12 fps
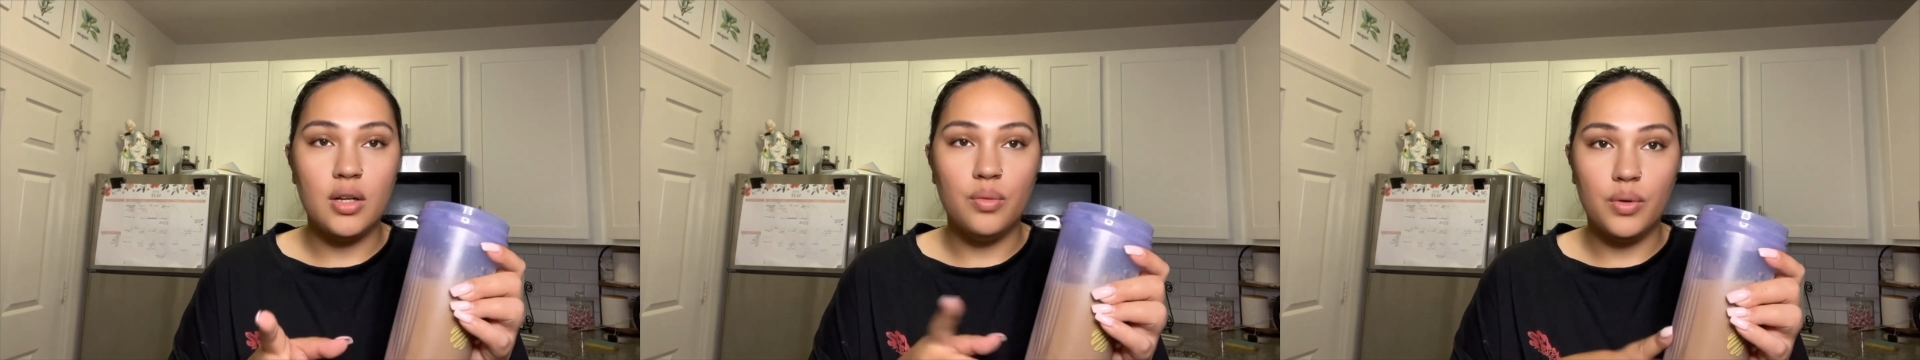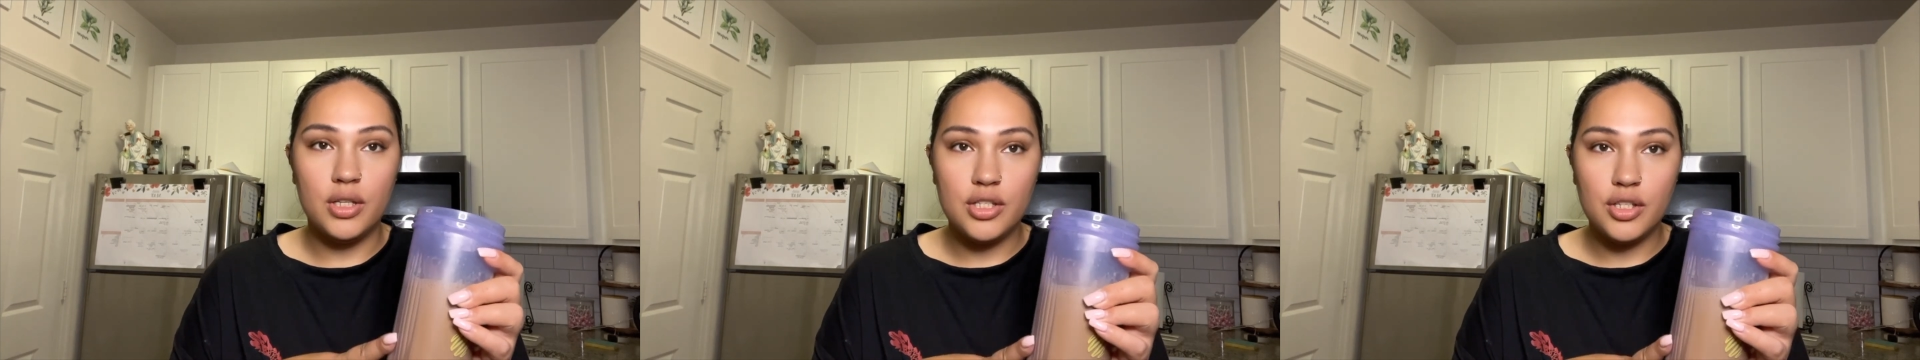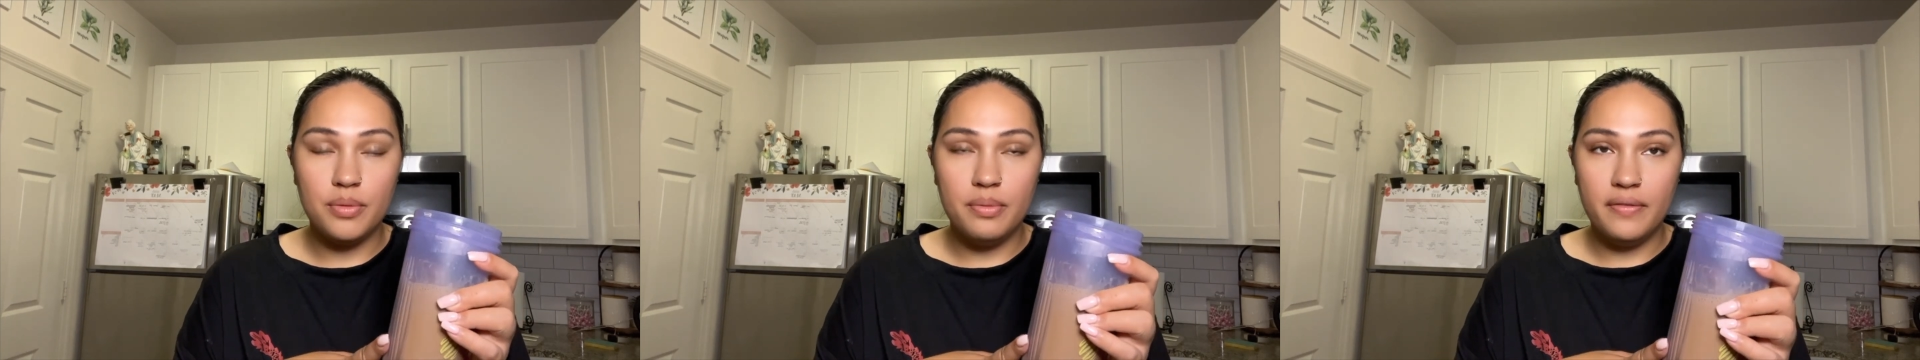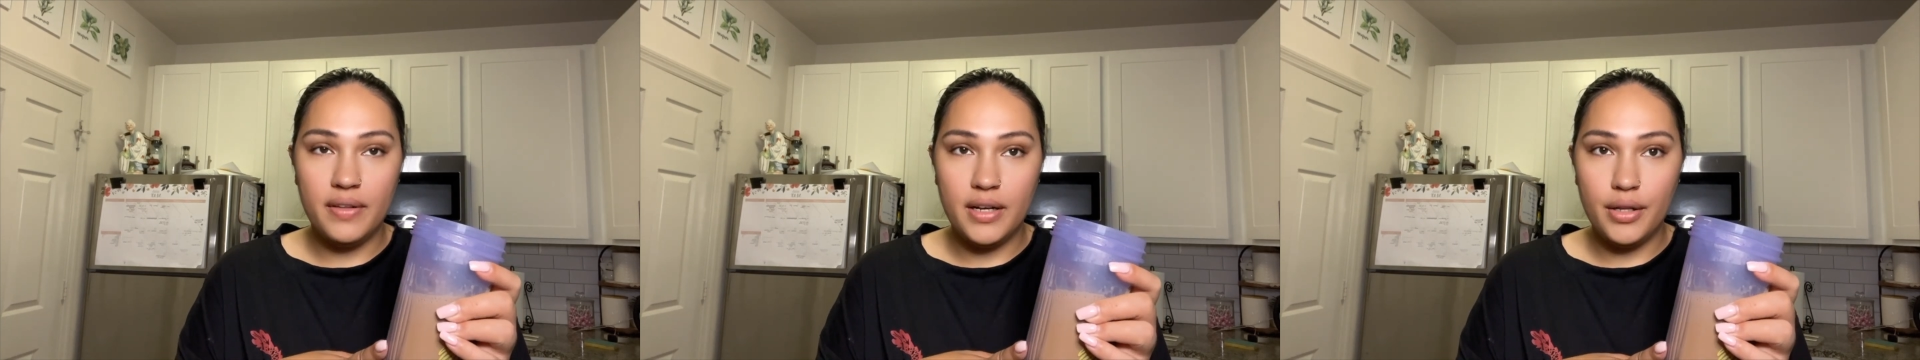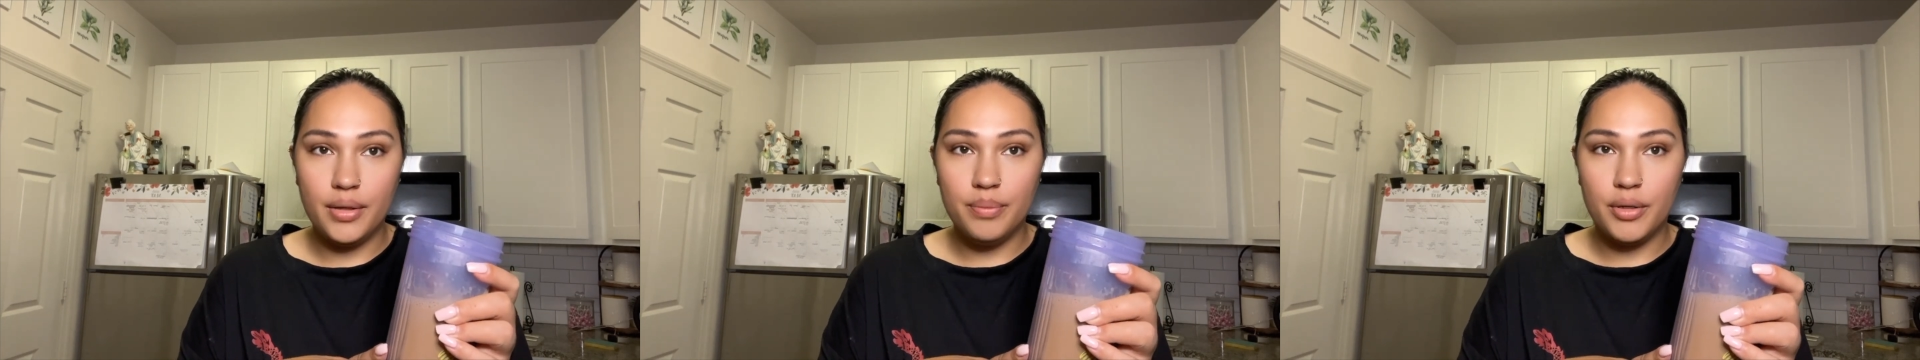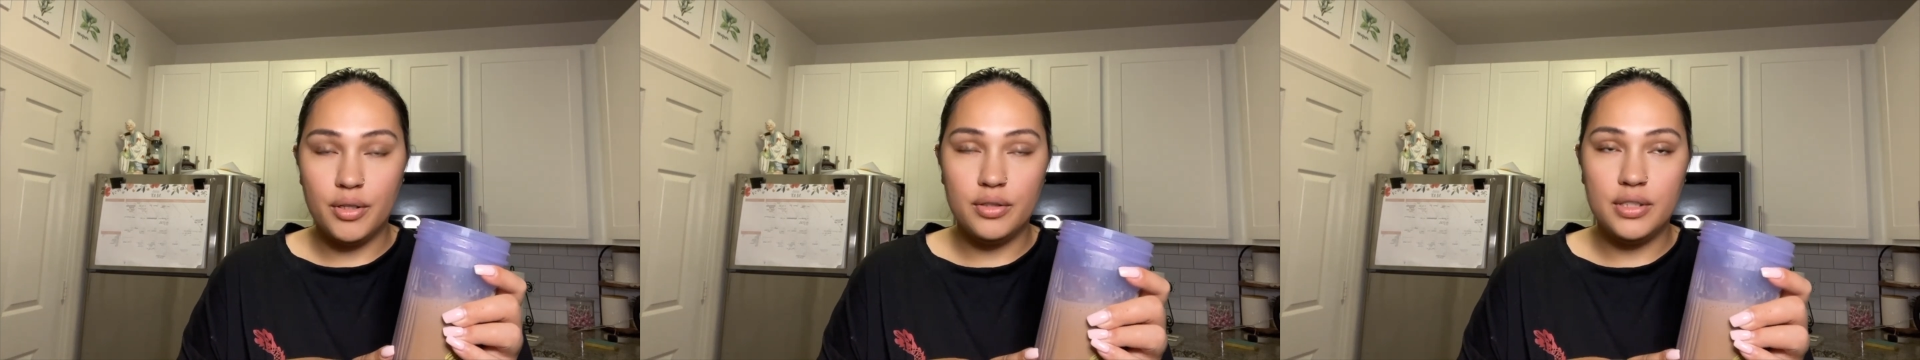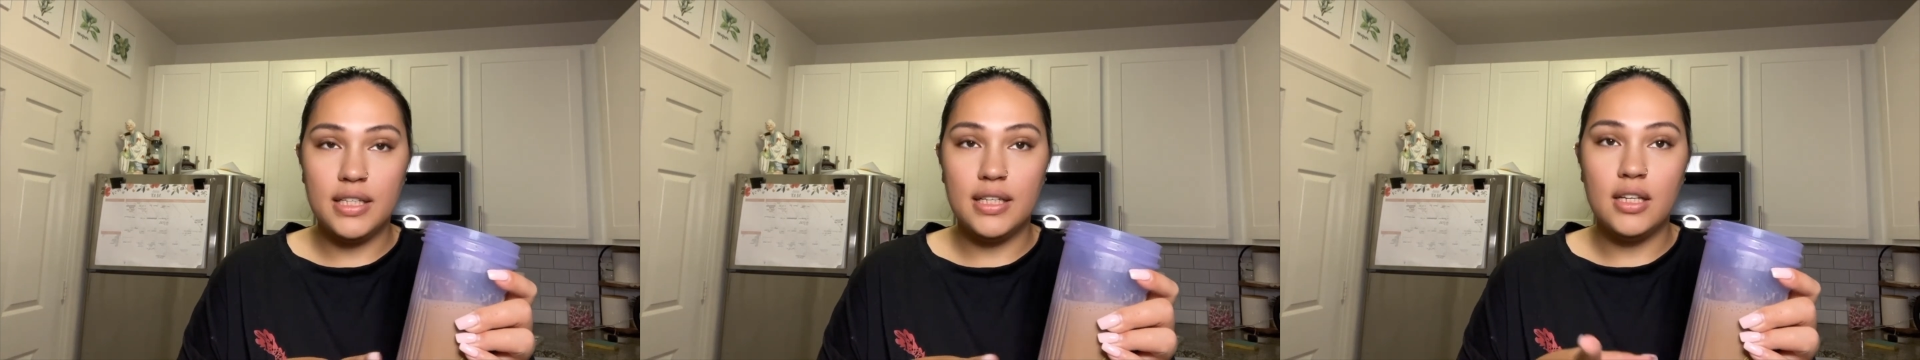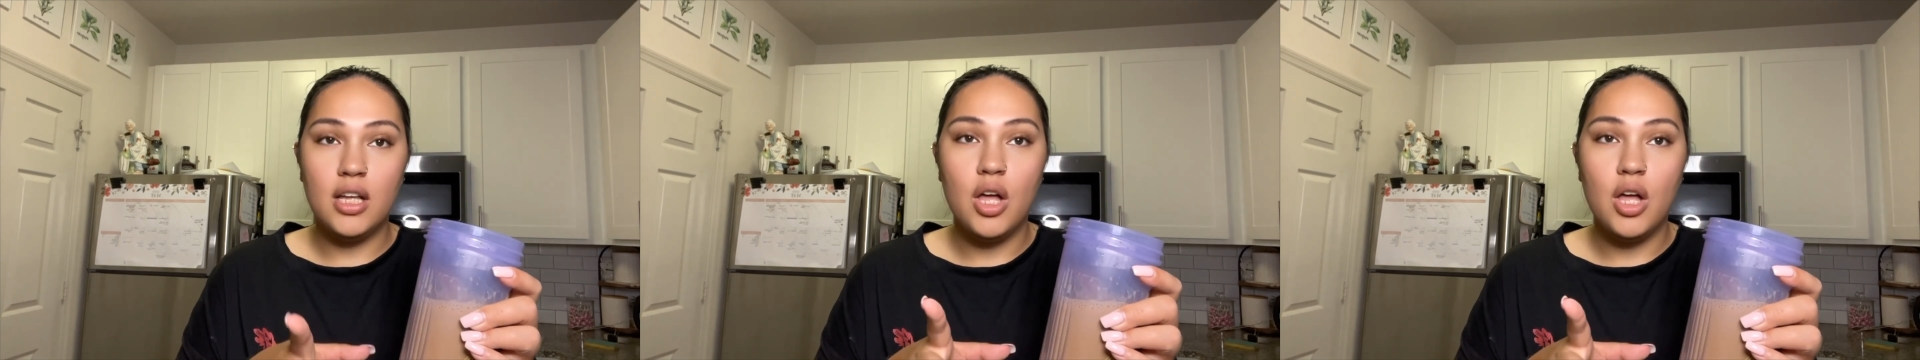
1 scoop of vanilla protein,